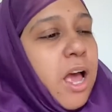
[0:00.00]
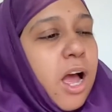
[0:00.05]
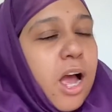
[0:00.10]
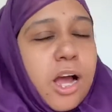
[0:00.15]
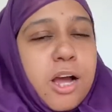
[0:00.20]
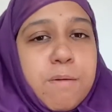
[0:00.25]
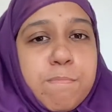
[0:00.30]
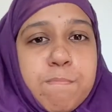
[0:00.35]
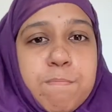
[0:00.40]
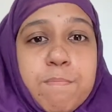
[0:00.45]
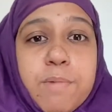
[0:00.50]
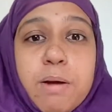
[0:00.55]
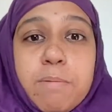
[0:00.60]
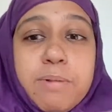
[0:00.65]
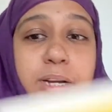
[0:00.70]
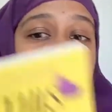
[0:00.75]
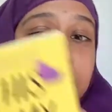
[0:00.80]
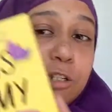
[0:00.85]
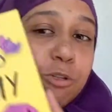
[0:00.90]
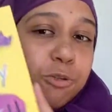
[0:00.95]
I'm
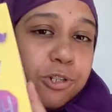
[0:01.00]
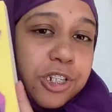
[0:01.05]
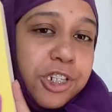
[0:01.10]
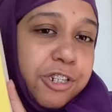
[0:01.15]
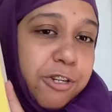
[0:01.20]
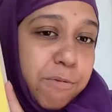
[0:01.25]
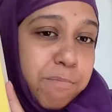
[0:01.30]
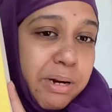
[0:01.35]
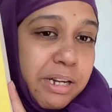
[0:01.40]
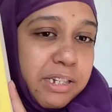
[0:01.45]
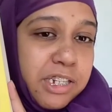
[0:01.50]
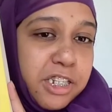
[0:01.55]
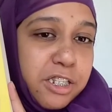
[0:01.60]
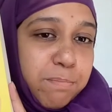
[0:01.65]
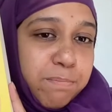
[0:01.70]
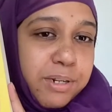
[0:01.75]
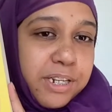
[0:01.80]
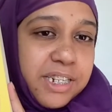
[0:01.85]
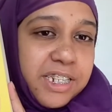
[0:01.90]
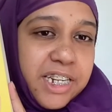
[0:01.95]
going to talk to you about this
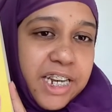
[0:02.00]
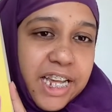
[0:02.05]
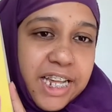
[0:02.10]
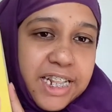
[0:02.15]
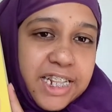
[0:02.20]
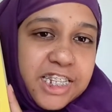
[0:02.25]
book today.